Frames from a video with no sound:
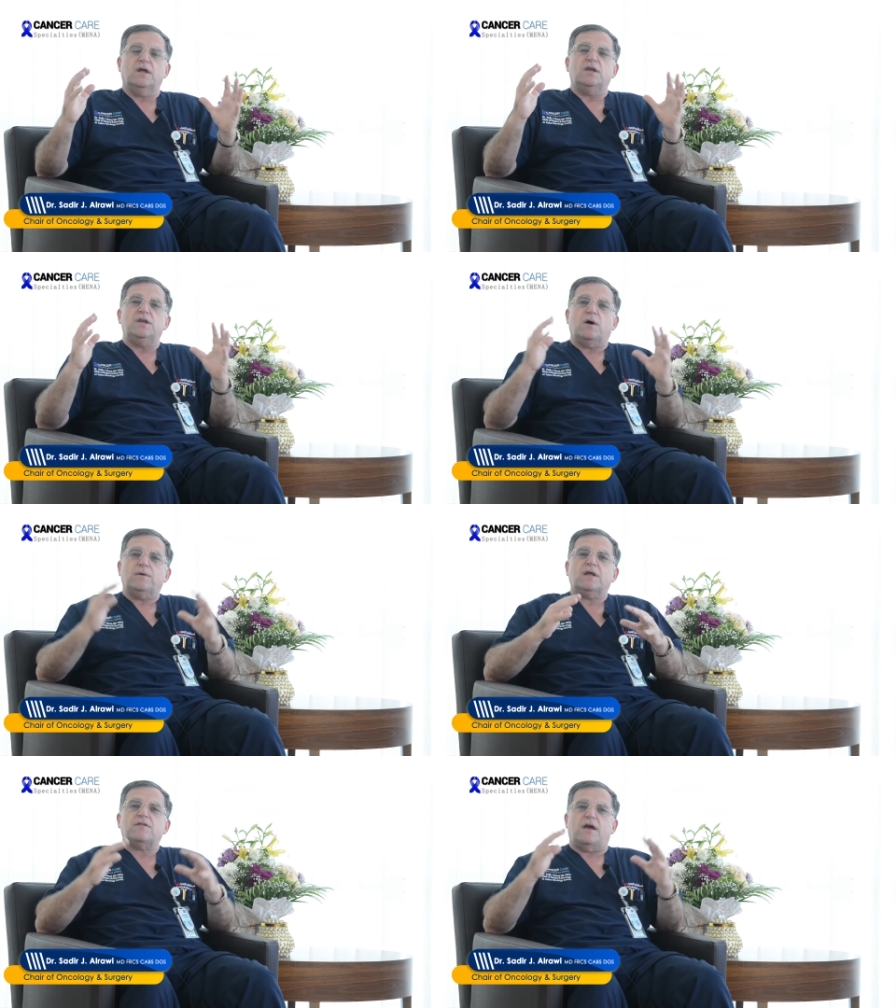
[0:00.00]

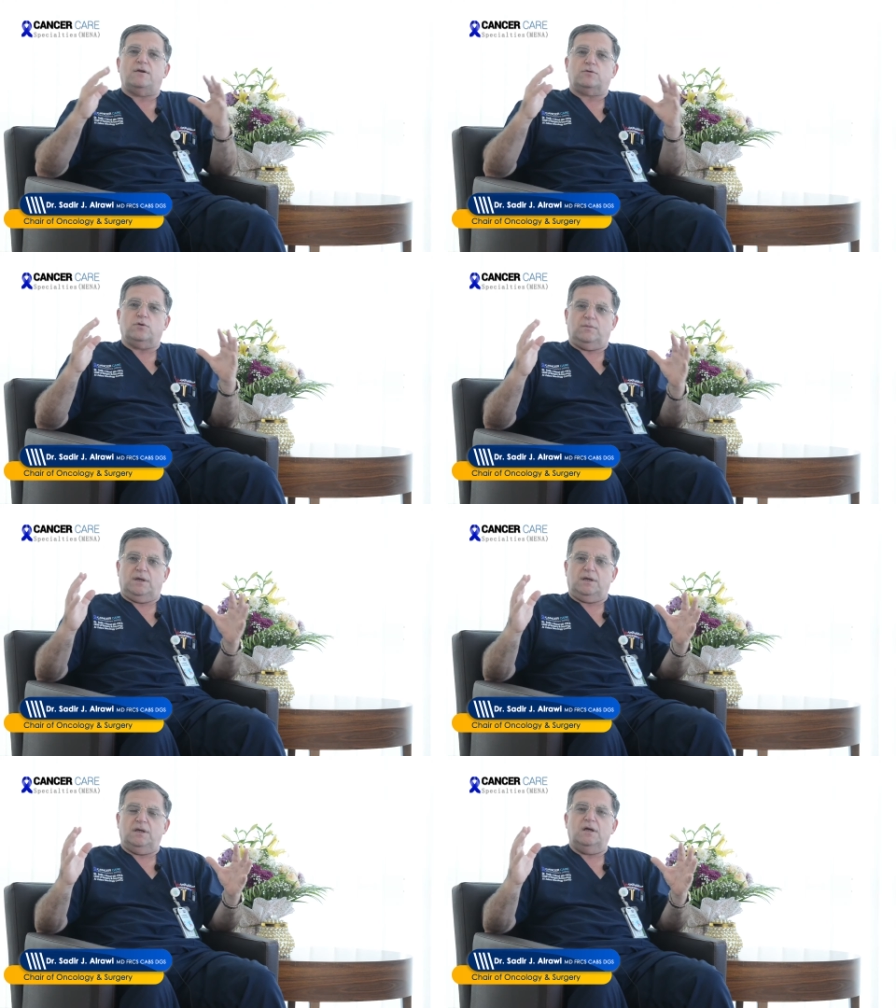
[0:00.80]
knowing the
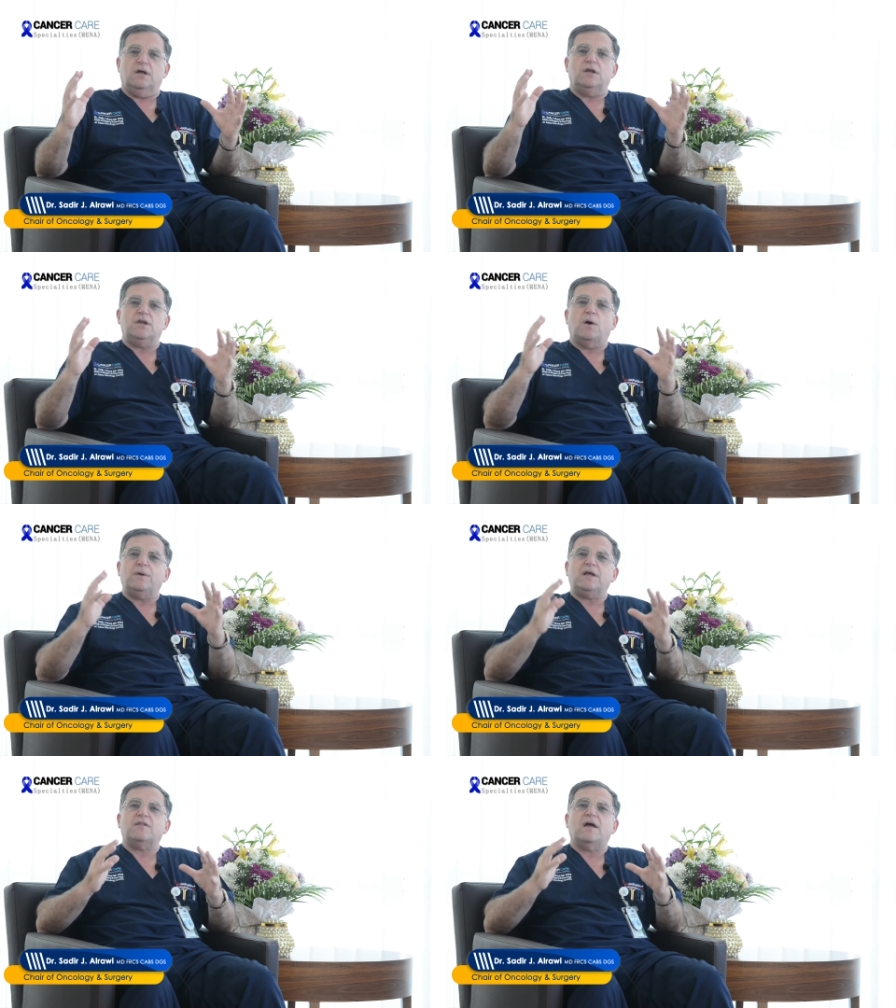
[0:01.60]
anatomy,
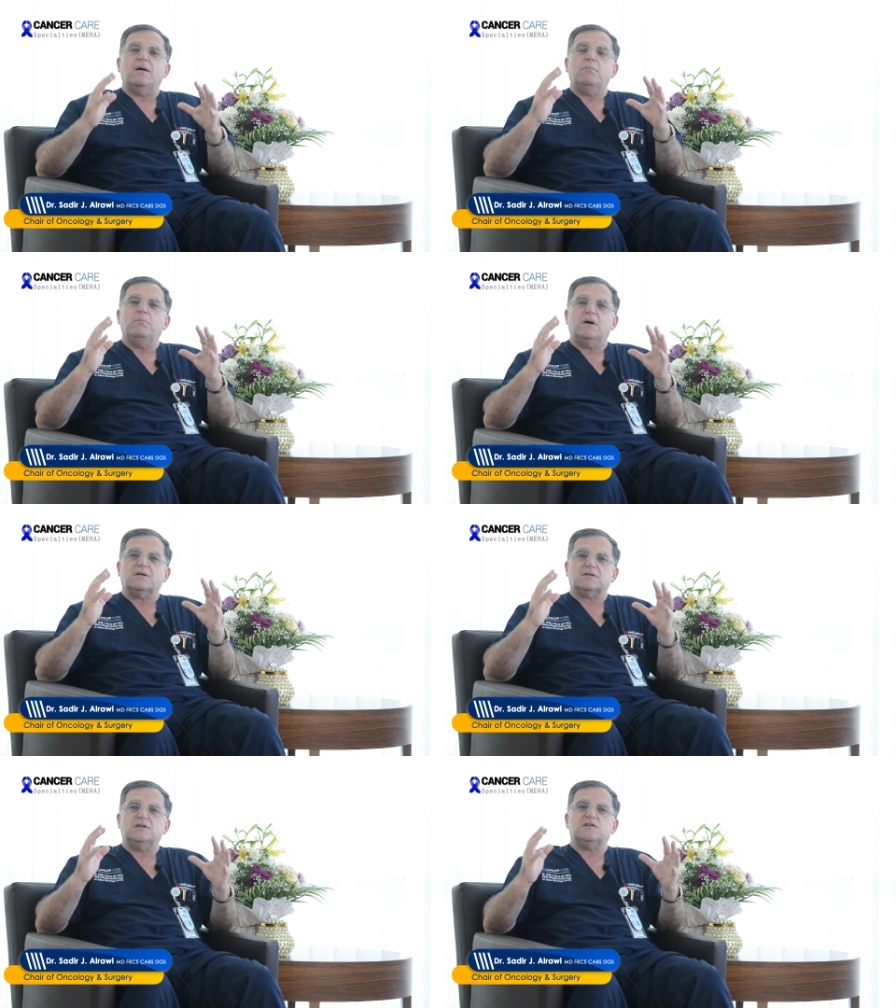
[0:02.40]
knowing the
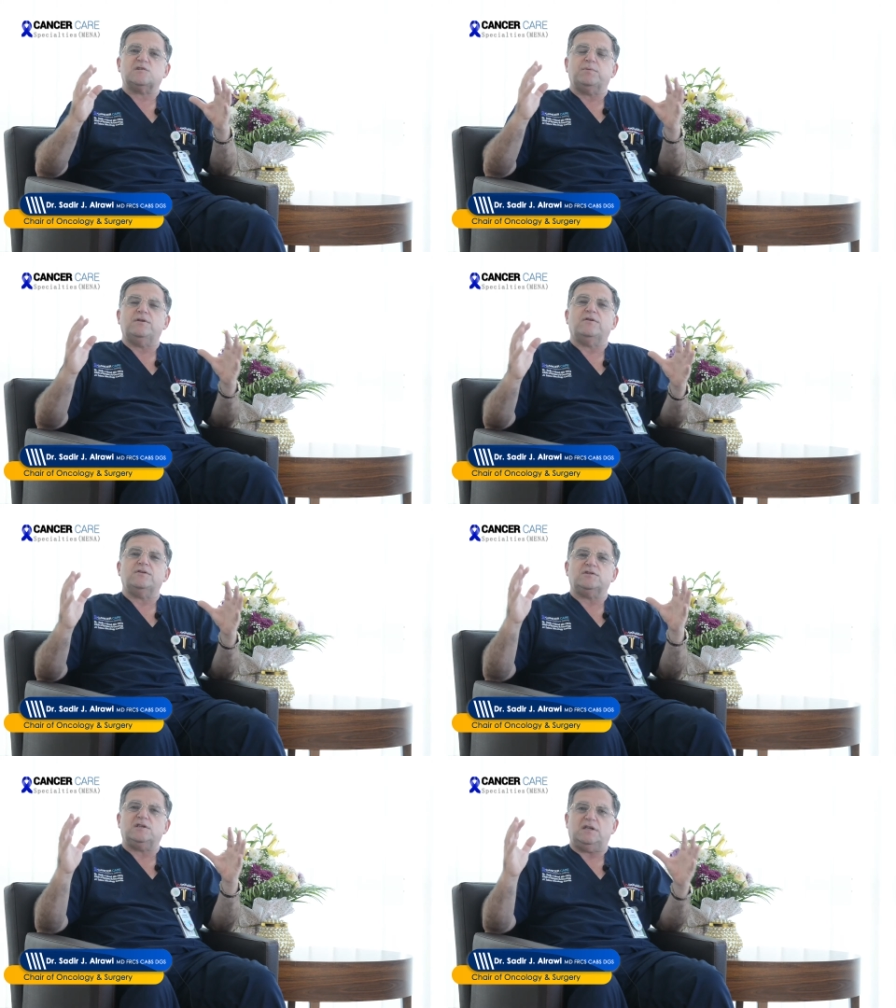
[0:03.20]

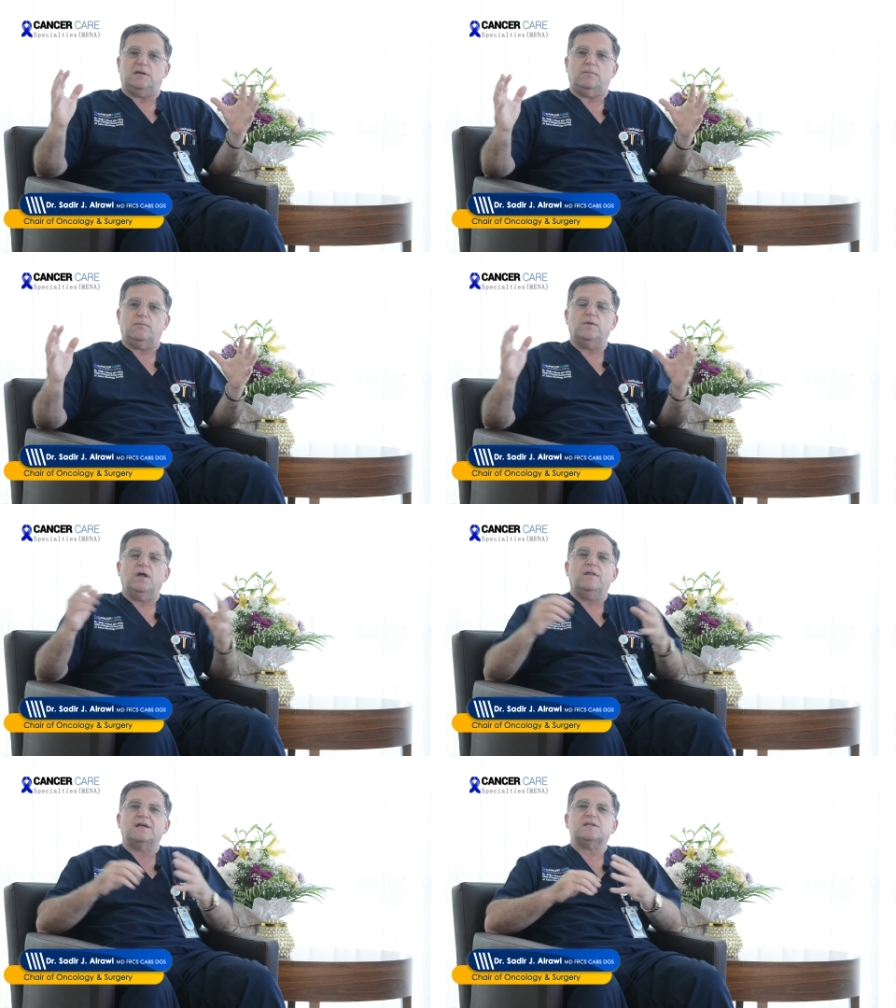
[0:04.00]
multidisciplinary team
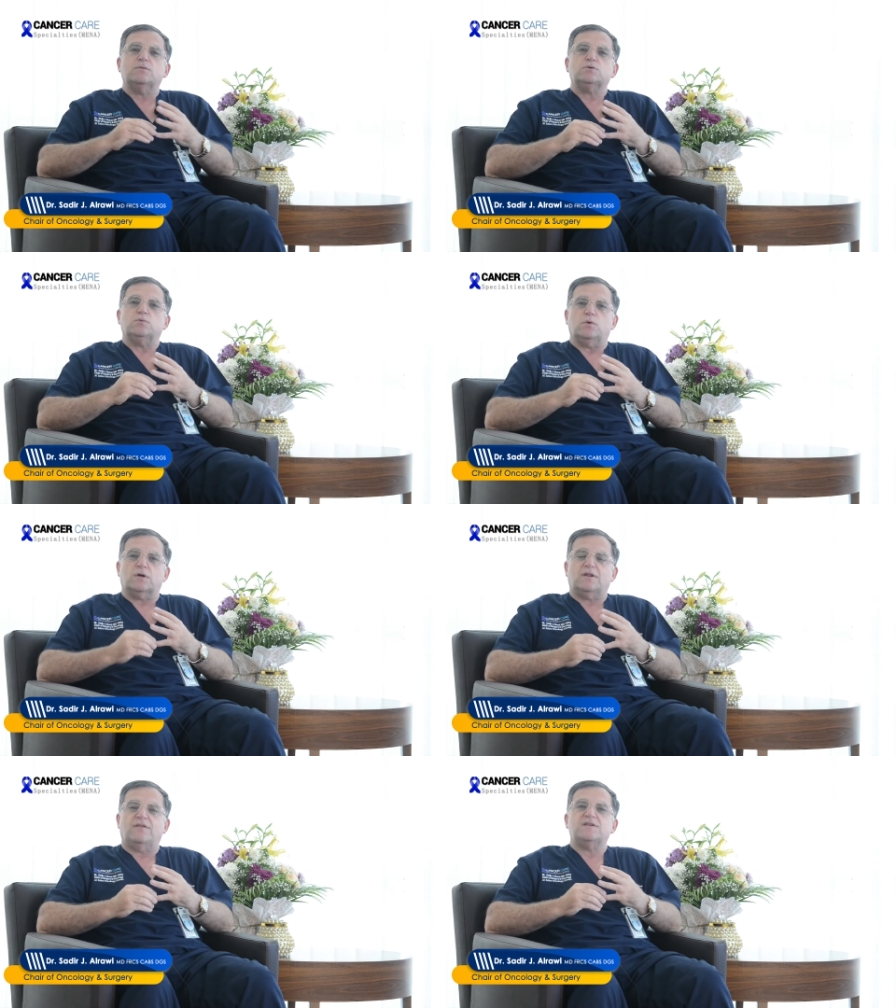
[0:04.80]
that's going to
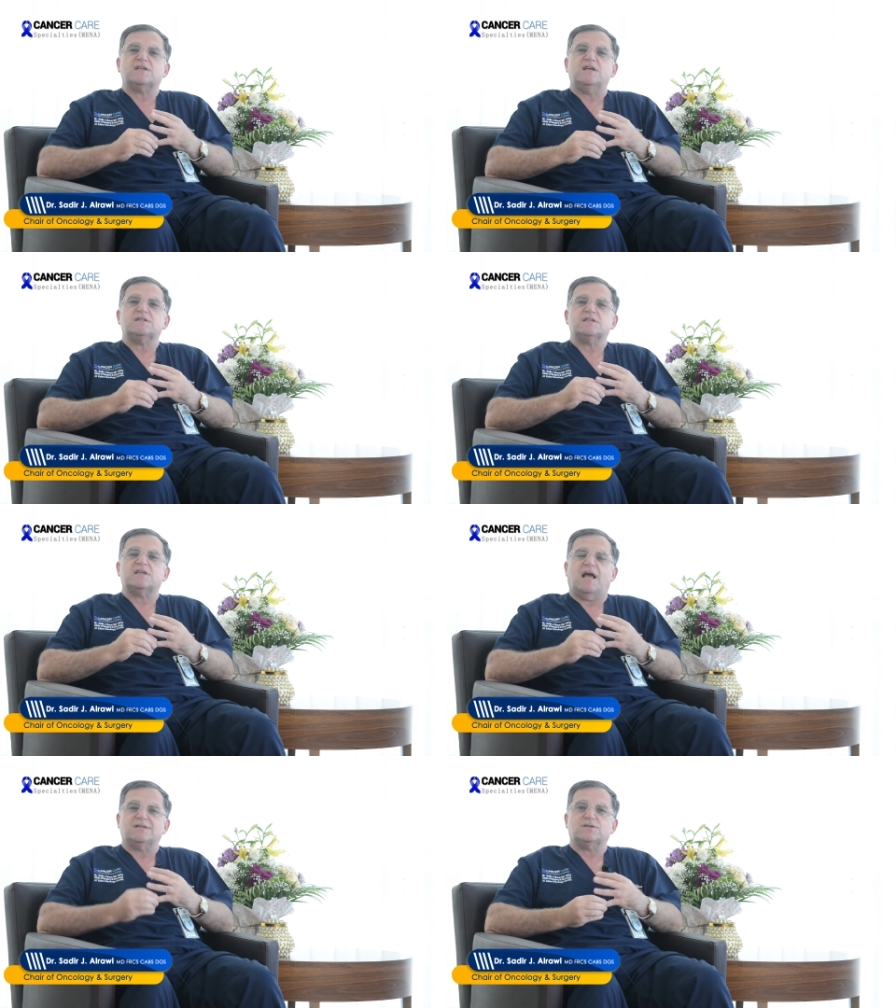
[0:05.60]
work that this case is
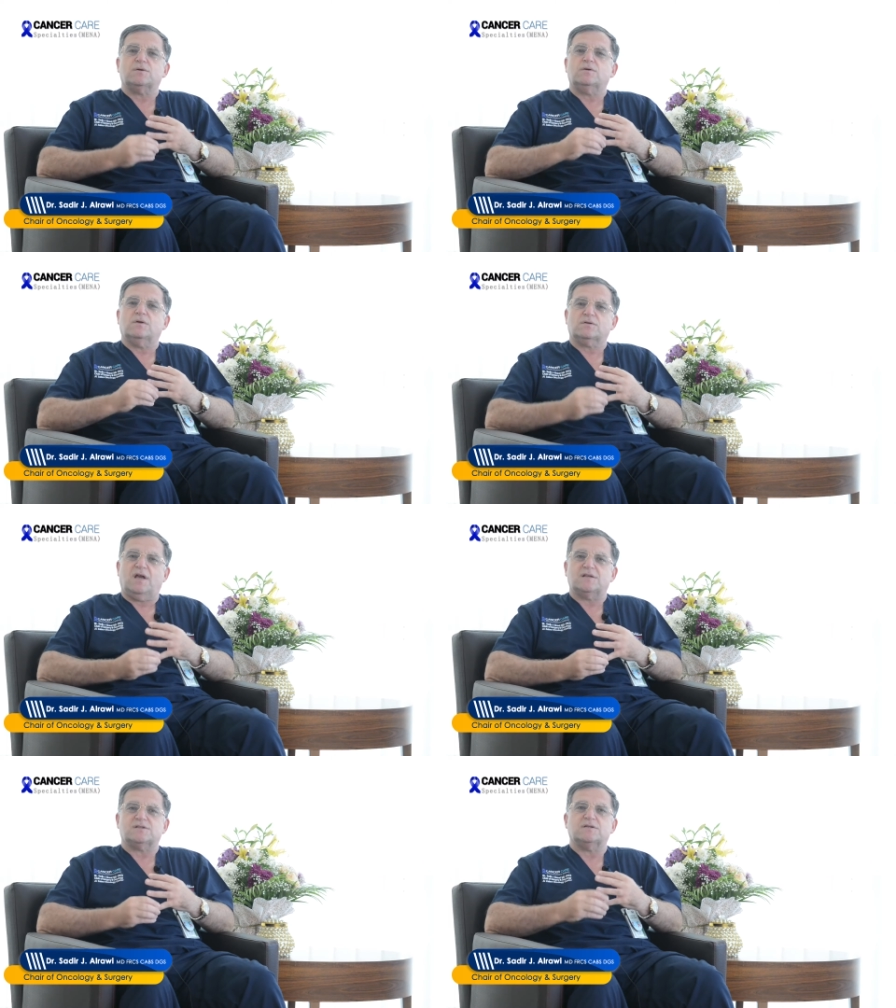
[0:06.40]
cancer or not
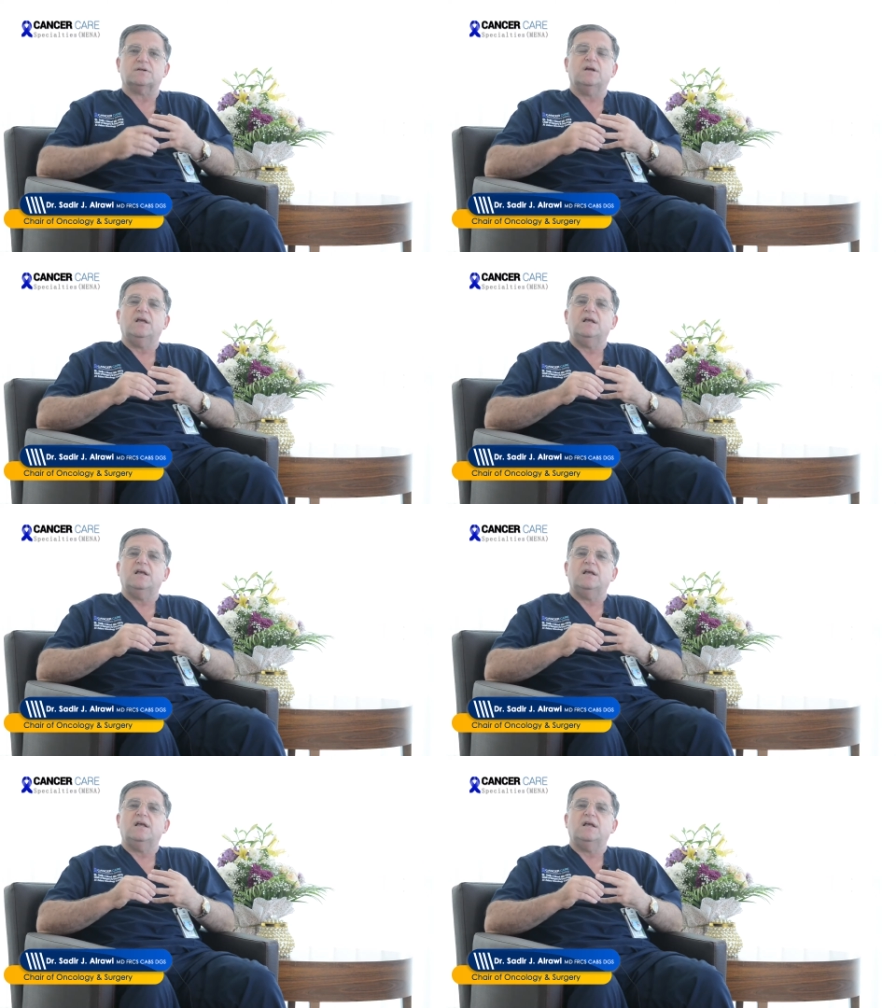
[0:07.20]
cancer,